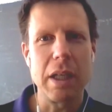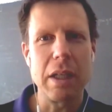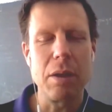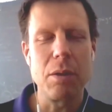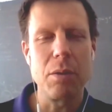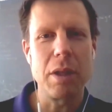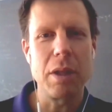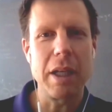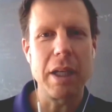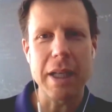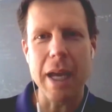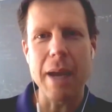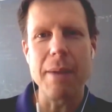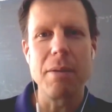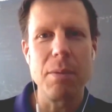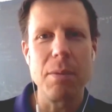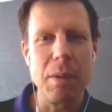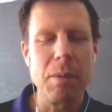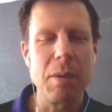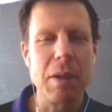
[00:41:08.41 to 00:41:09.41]
he he came
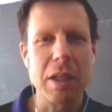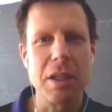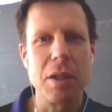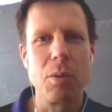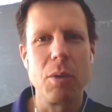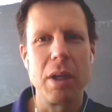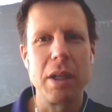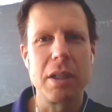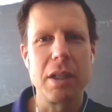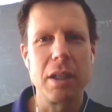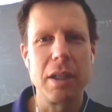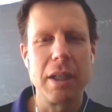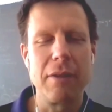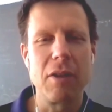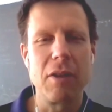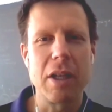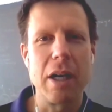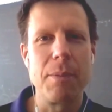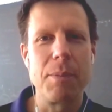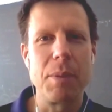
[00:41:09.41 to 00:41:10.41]
to me because he wanted to leave a
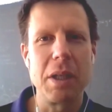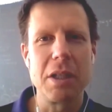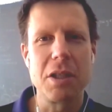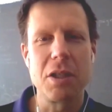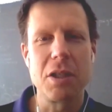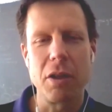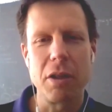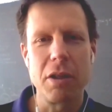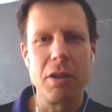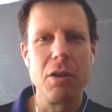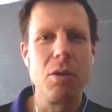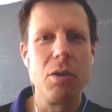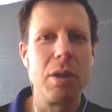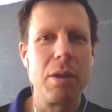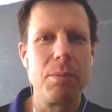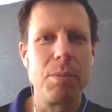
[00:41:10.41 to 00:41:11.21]
company and start a new one,